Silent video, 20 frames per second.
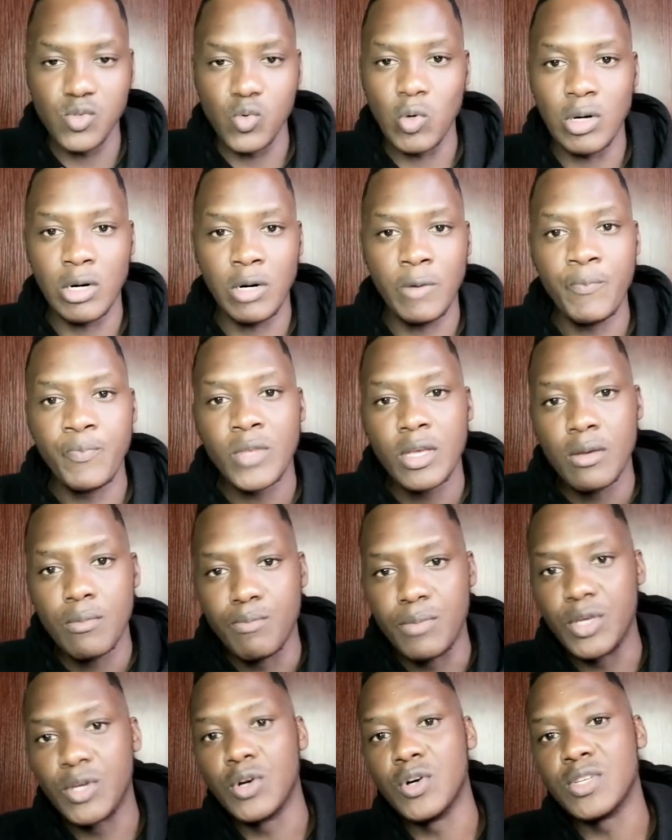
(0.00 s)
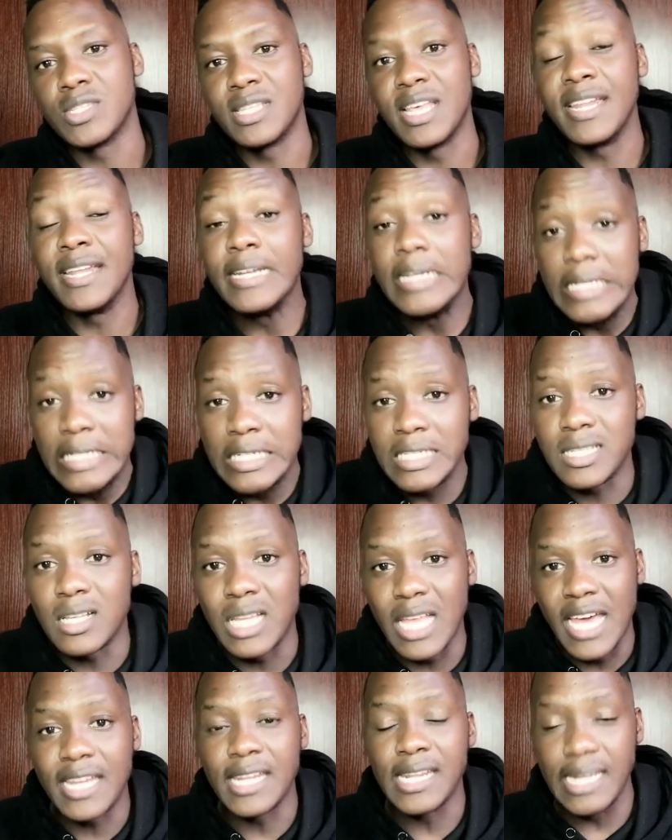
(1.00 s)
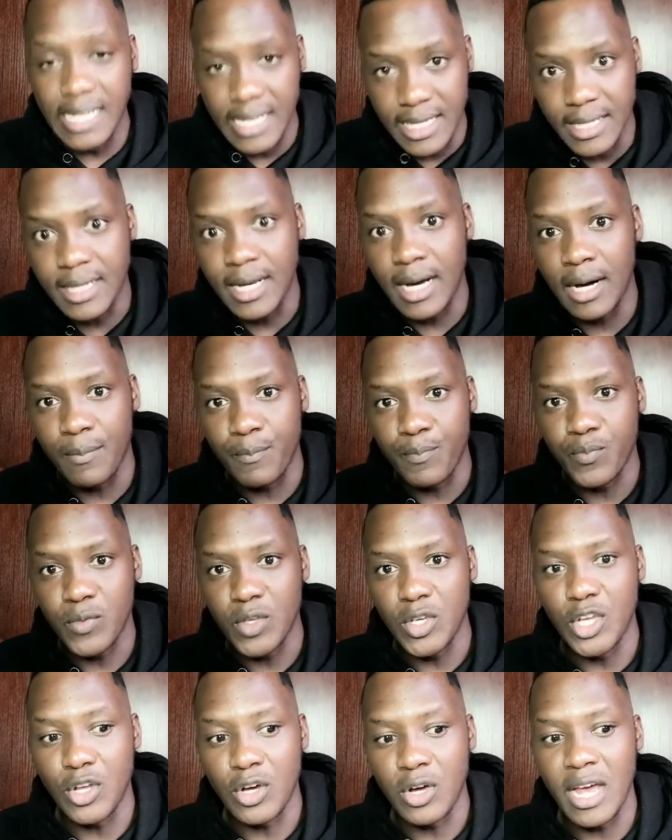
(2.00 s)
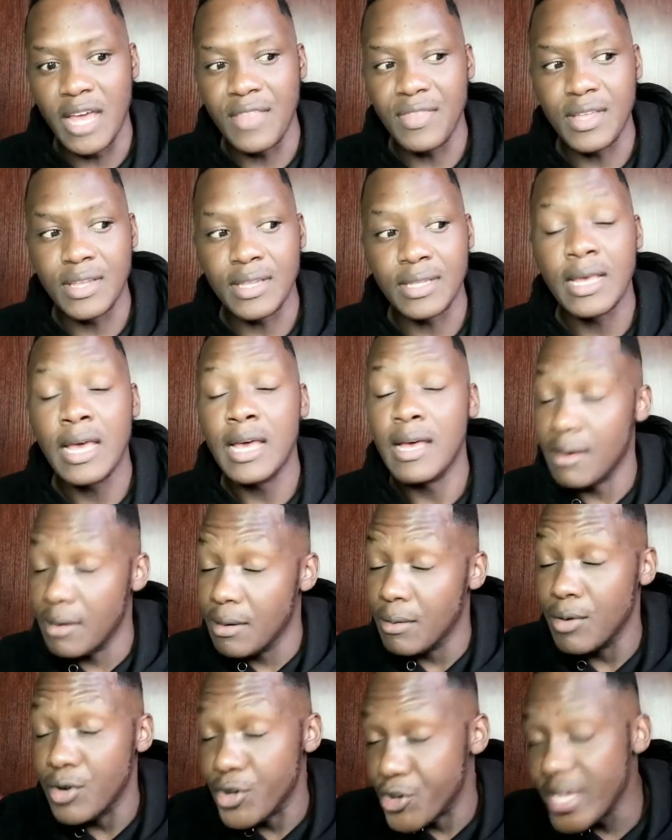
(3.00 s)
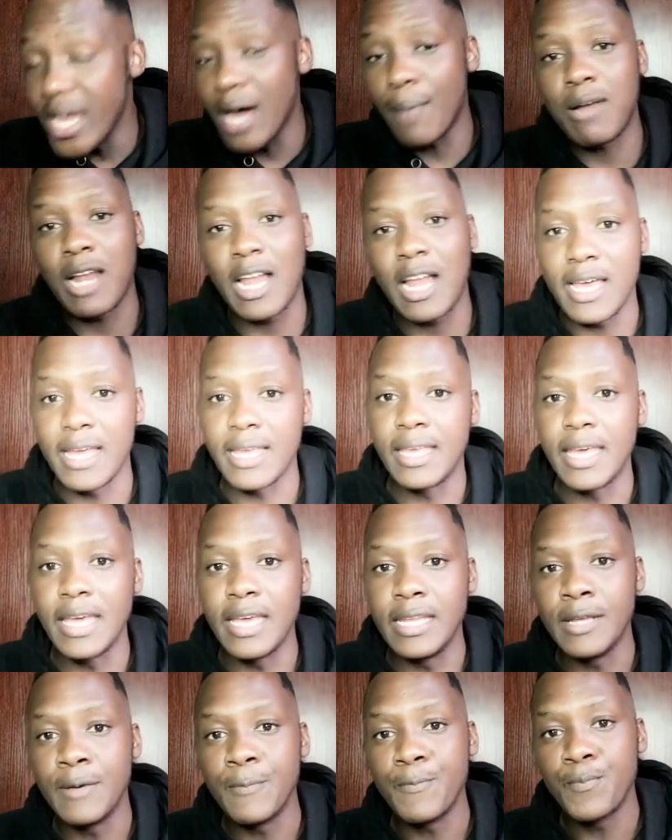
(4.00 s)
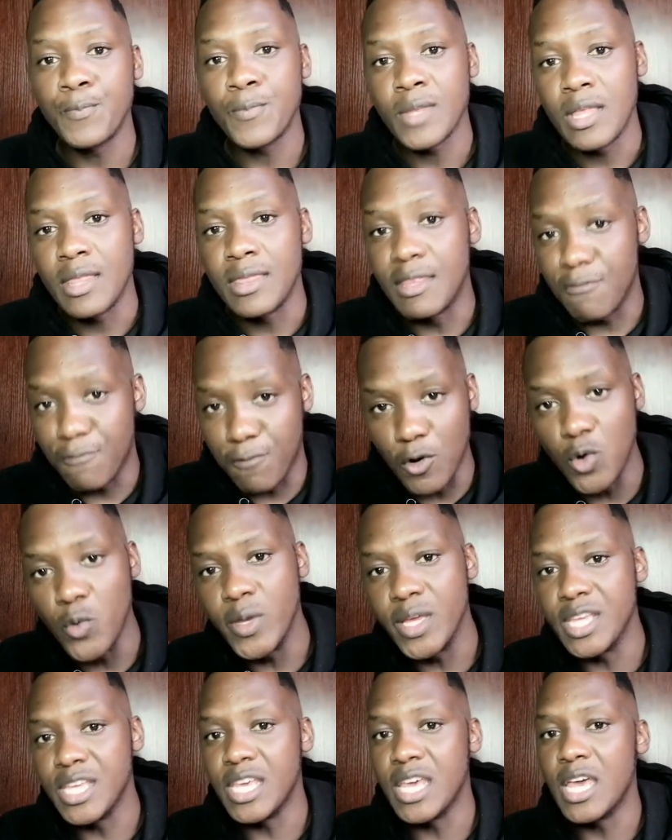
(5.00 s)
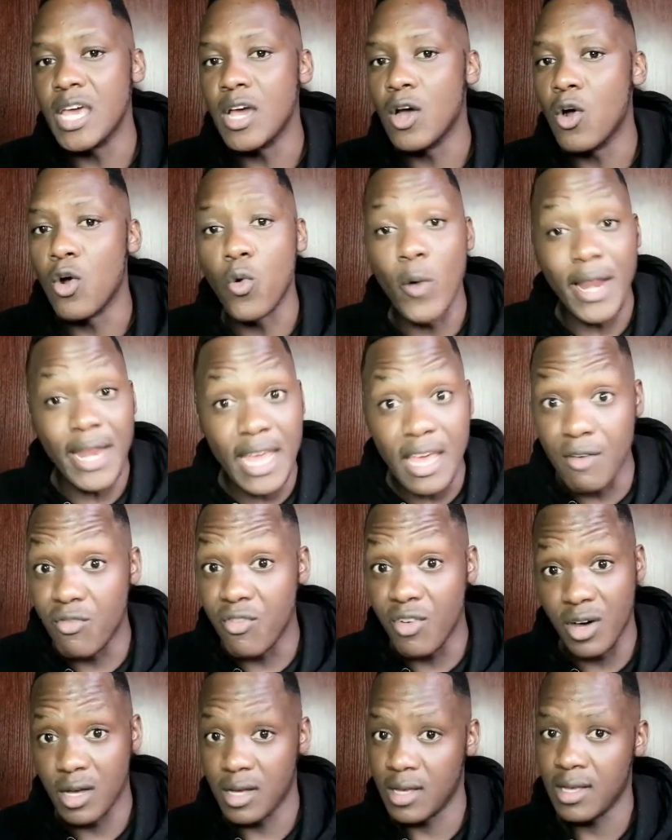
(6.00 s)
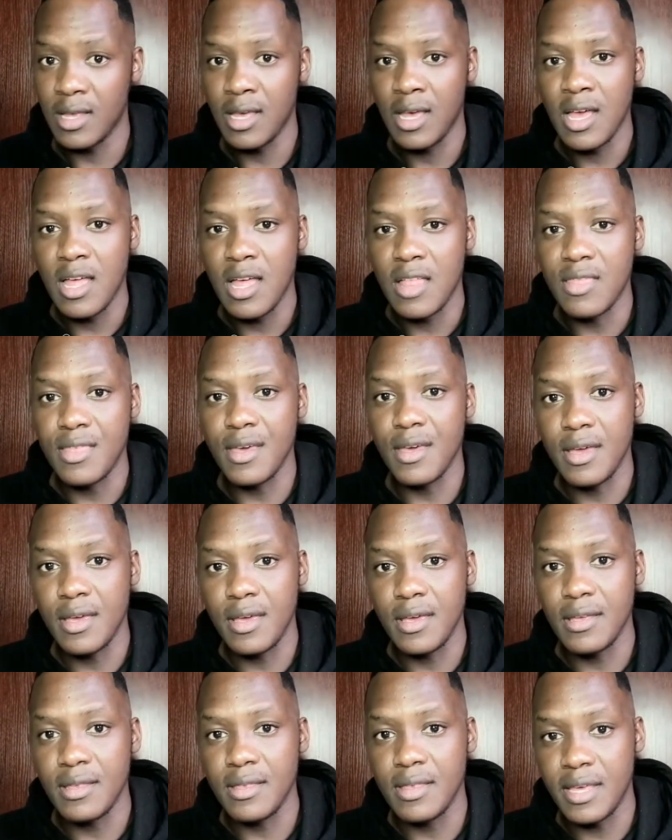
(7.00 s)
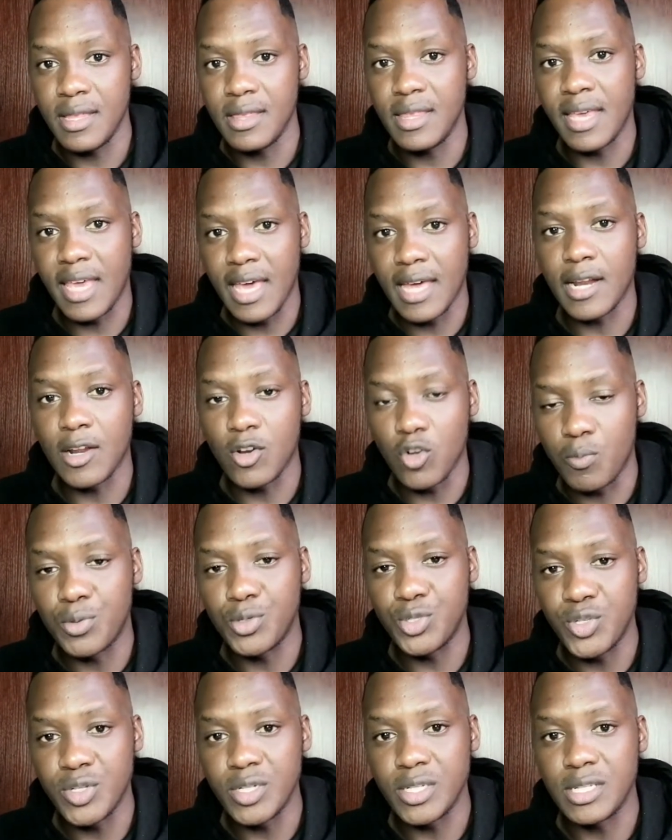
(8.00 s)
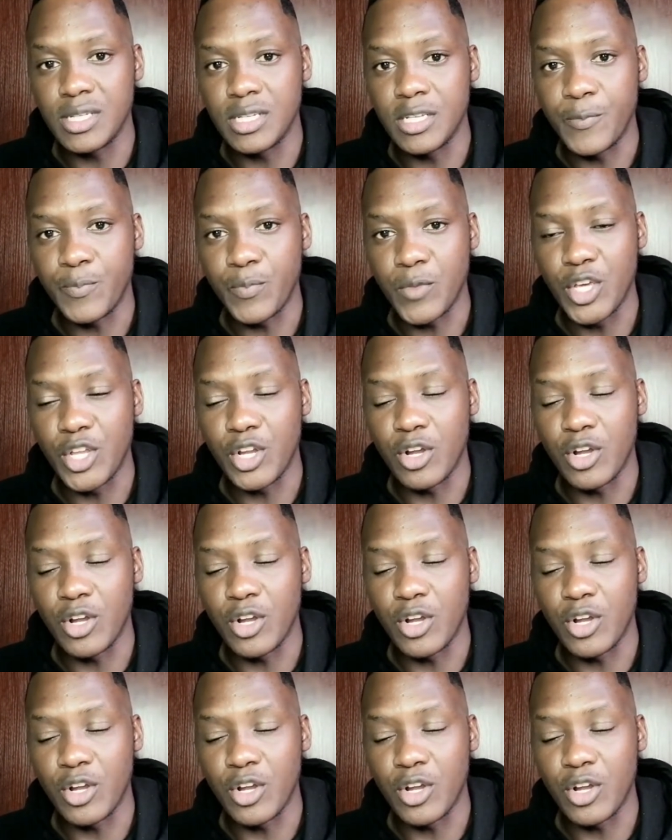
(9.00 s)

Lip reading: as well, because then at least they'll earn an income, and then reapply again the following year or whenever they get an opportunity,